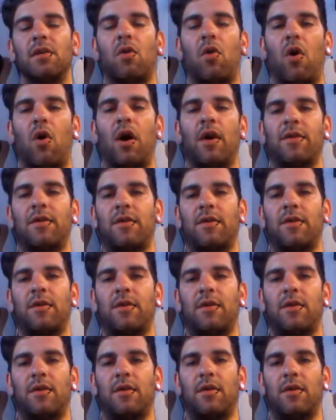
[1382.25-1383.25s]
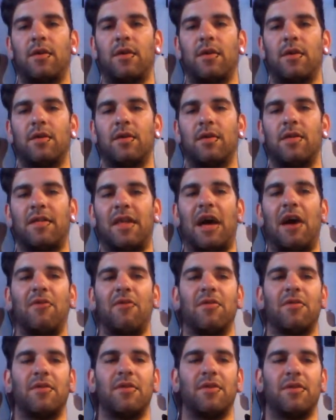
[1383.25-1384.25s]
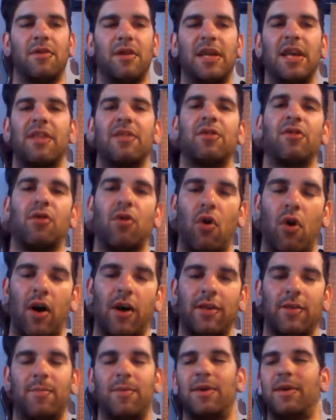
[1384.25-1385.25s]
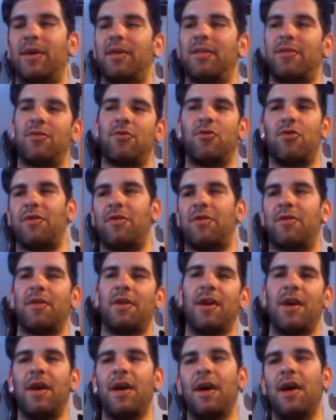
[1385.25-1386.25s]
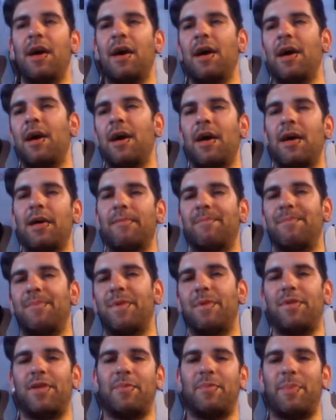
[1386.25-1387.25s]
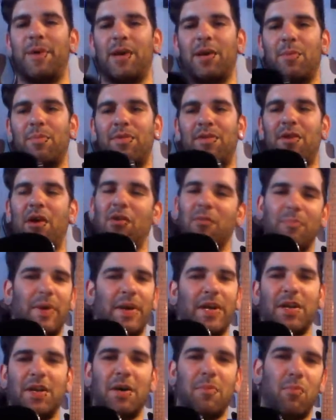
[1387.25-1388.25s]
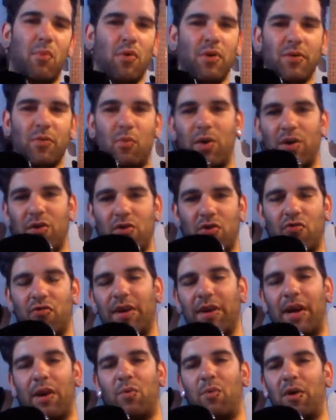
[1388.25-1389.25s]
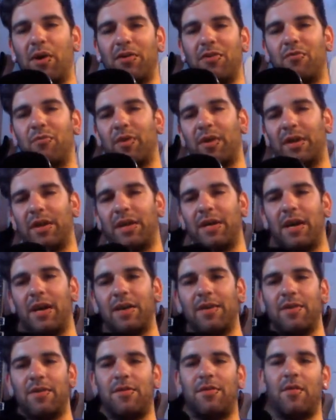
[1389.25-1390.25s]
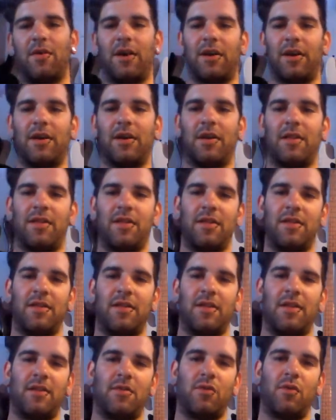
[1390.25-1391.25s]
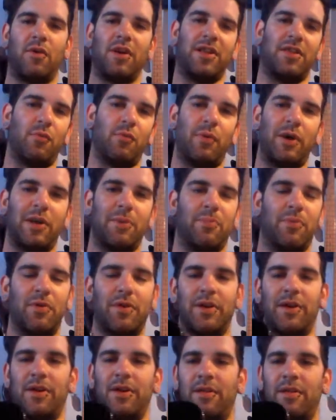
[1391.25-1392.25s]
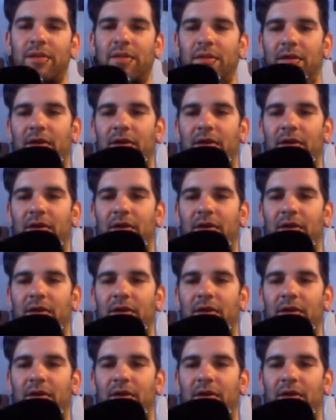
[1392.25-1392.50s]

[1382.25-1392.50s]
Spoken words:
lost. The sound gets lost because it just, these pickups aren't picking up more than one string at once, really, kind of. So the easy way to put it is